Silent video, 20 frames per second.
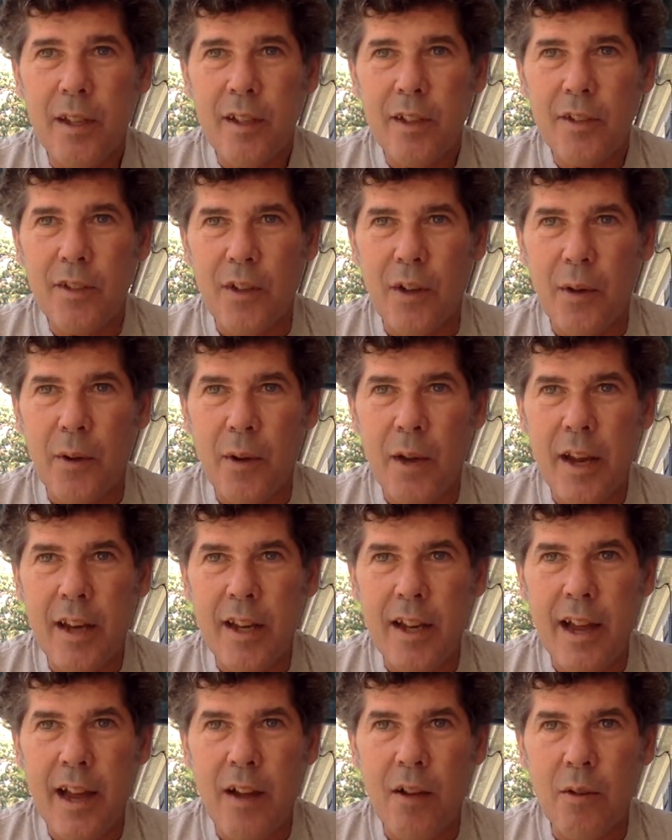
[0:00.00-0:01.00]
So
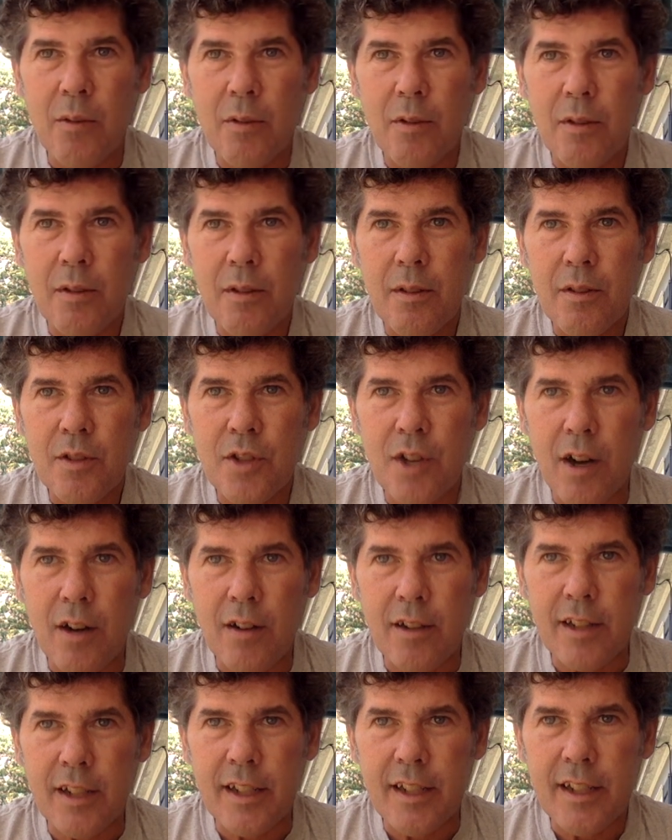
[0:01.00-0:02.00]
anyhow,
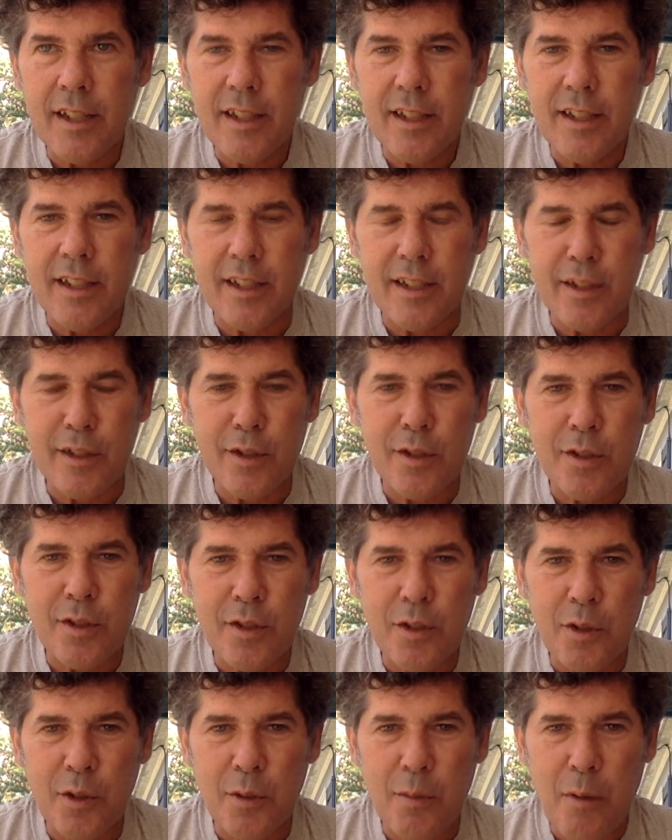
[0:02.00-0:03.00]
Charlie
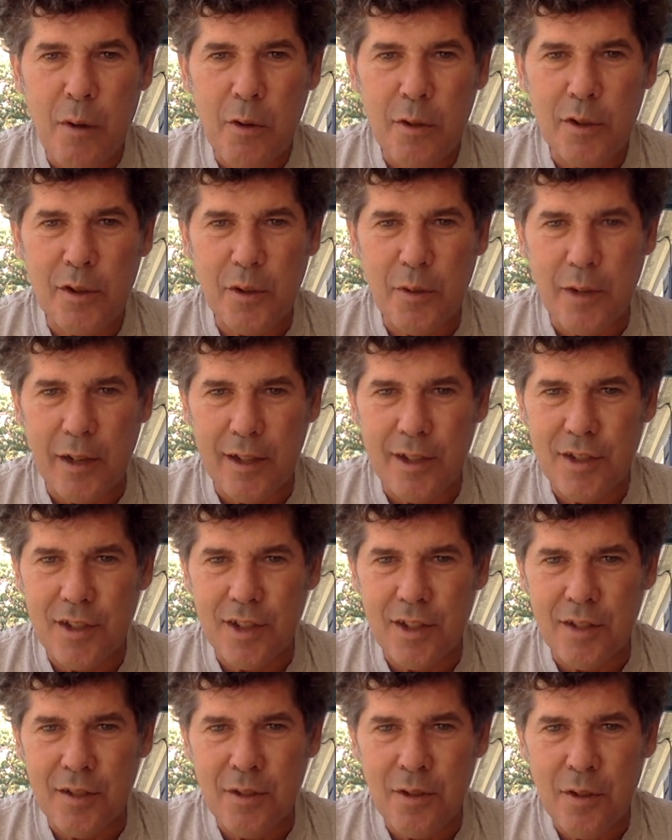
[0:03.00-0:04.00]
is your bonus
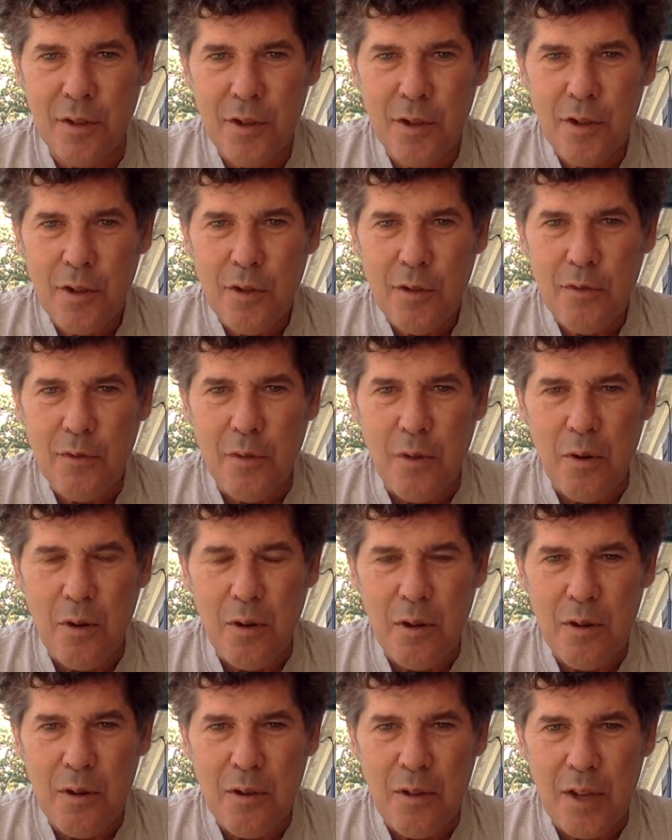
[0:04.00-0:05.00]
question
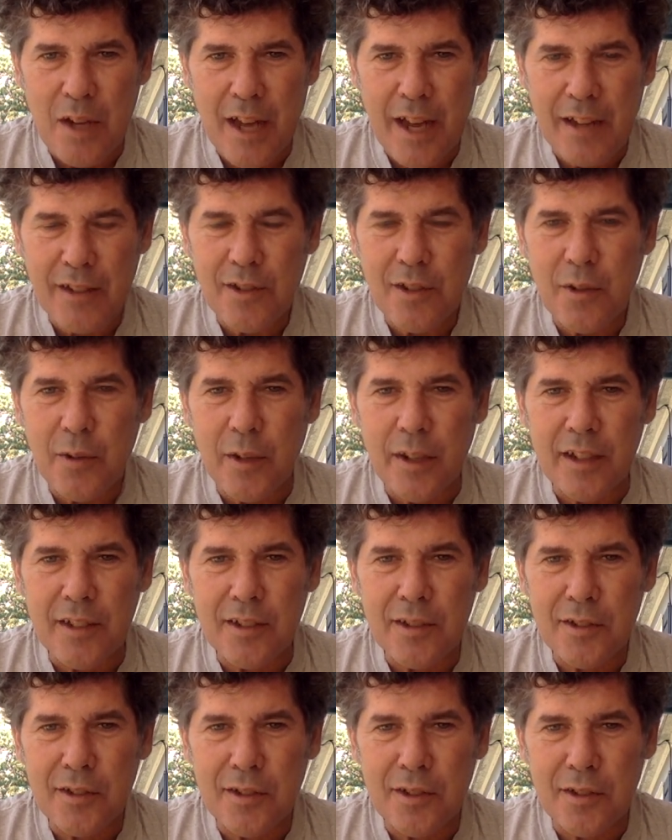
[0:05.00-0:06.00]
for the next
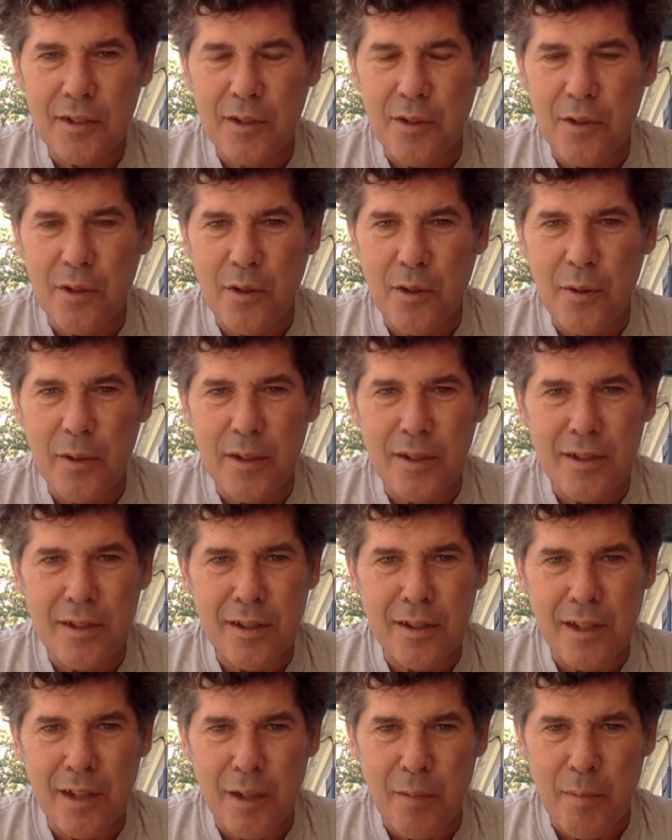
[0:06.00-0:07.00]
quiz. So the quiz
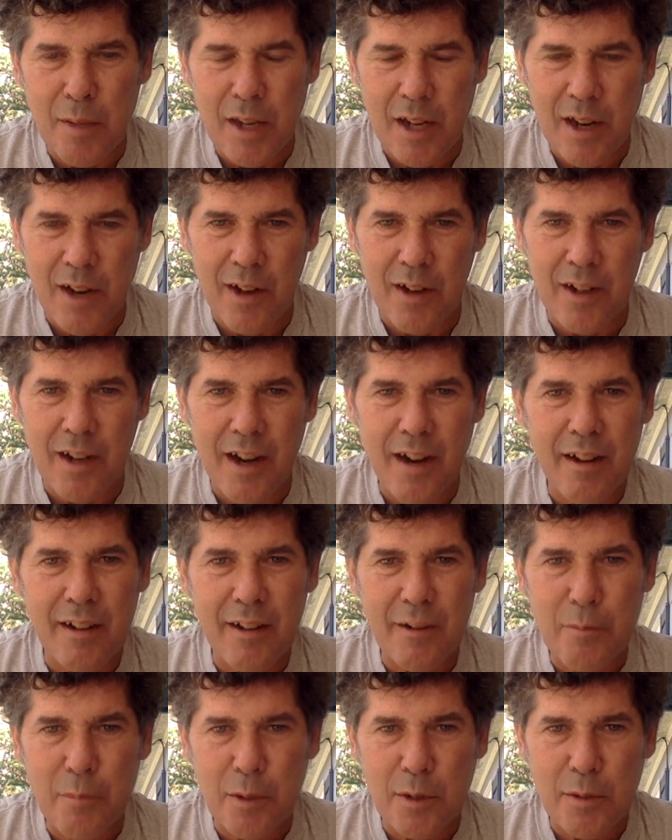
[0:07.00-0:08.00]
is going to be on
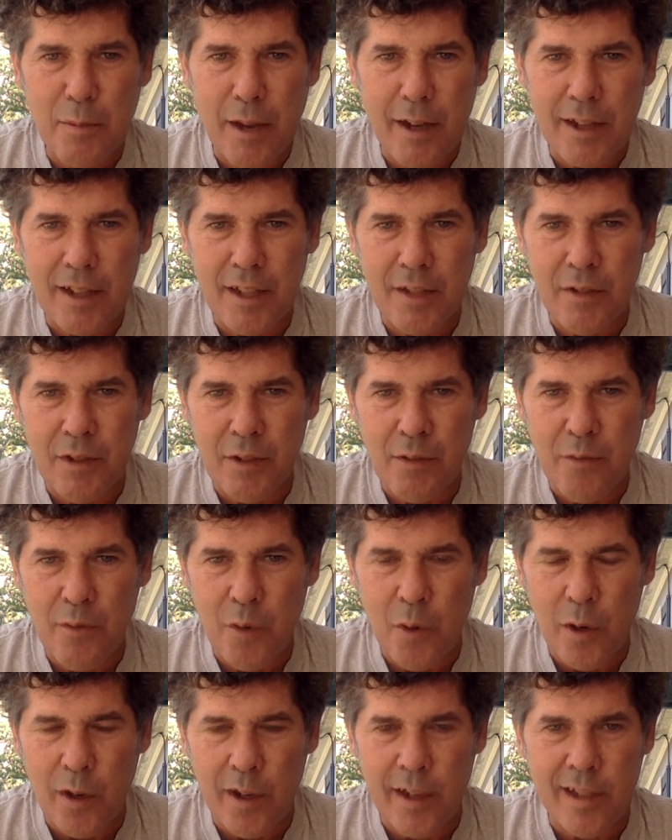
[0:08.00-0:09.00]
narrative perspective and
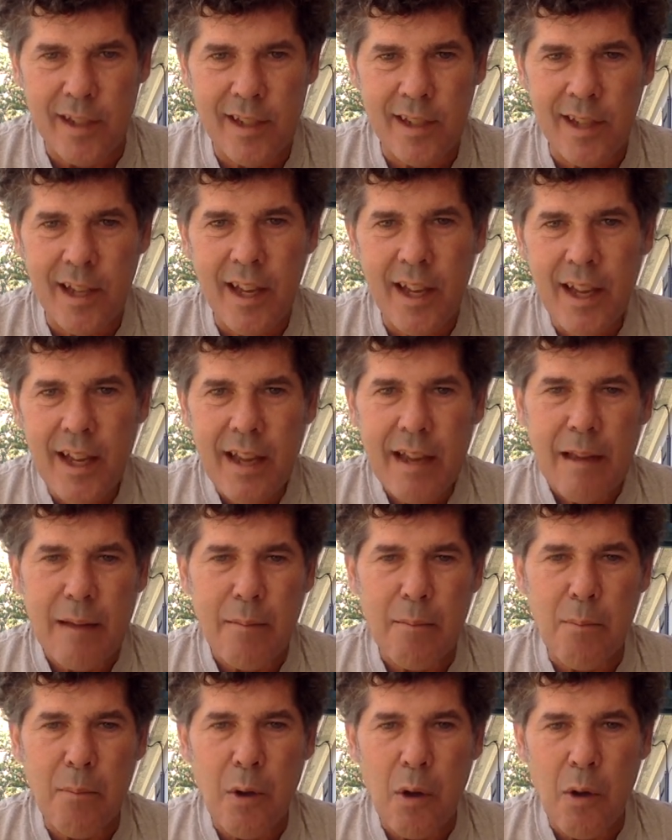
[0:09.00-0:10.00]
voice
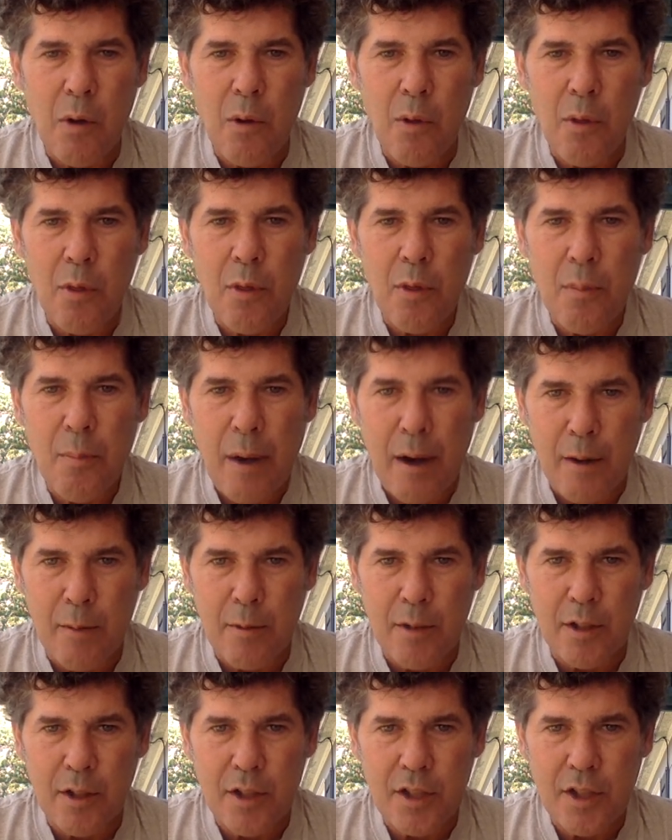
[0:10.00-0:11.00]
in both
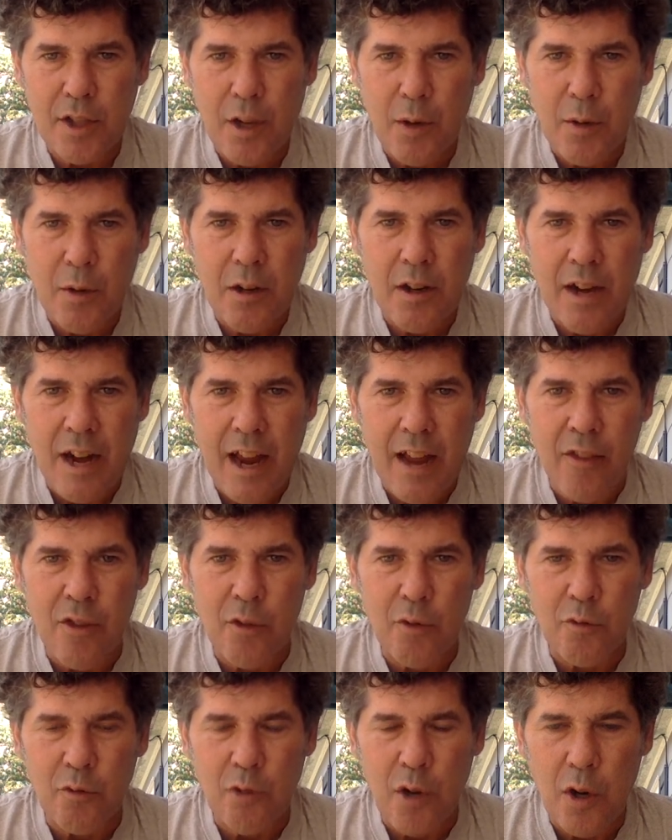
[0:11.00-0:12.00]
Parable of the Sower
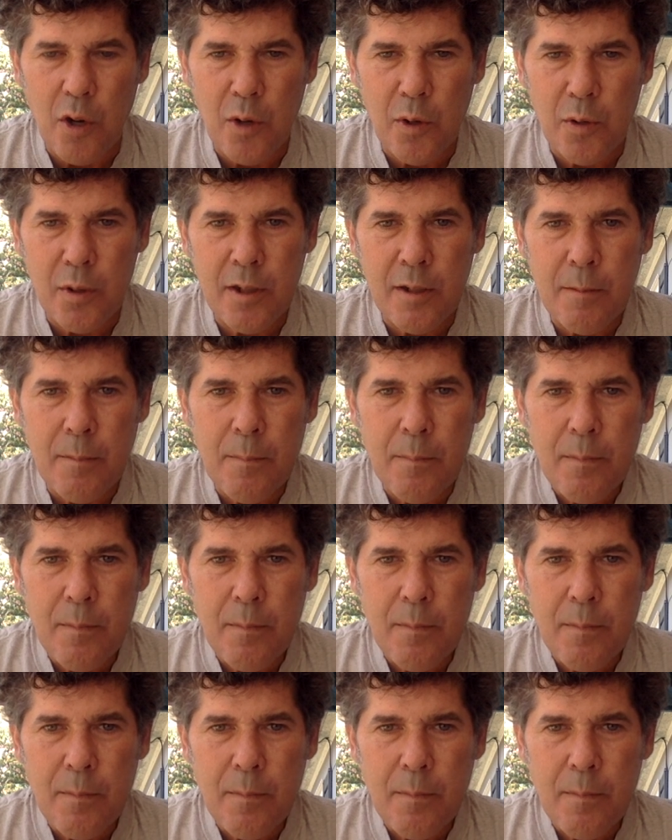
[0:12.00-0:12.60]
and The Road.